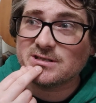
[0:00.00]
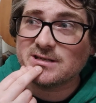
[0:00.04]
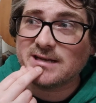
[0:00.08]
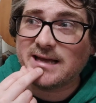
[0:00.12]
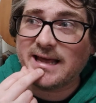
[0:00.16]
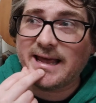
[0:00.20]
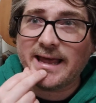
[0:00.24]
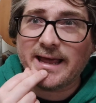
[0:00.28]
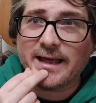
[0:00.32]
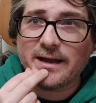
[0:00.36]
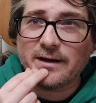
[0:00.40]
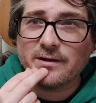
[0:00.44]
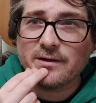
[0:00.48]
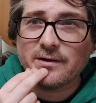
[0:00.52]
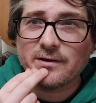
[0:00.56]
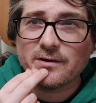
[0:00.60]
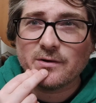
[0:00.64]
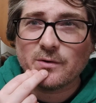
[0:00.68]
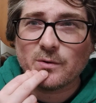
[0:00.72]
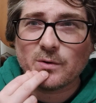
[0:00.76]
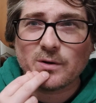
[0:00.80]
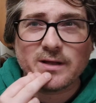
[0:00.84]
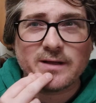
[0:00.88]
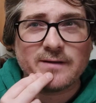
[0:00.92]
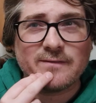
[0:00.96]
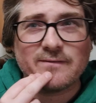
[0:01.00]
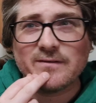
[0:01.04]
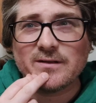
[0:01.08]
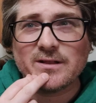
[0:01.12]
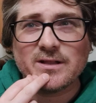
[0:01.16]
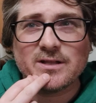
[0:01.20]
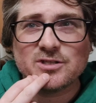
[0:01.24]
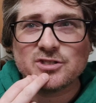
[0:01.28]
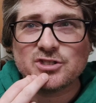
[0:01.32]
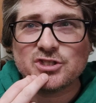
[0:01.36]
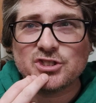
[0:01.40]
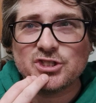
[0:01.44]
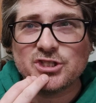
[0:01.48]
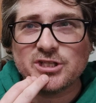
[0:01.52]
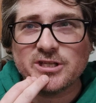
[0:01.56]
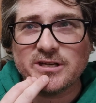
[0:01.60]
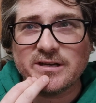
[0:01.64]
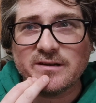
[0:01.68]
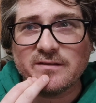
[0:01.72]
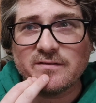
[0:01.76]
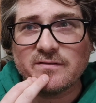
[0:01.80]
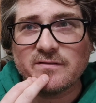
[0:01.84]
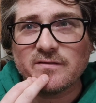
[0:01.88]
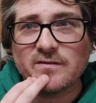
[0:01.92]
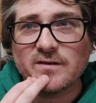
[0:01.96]
head, or like village
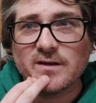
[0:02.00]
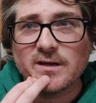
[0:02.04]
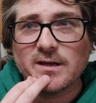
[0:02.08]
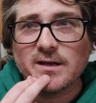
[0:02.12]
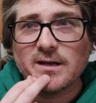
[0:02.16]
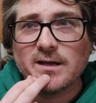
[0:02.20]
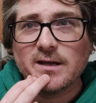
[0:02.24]
chief,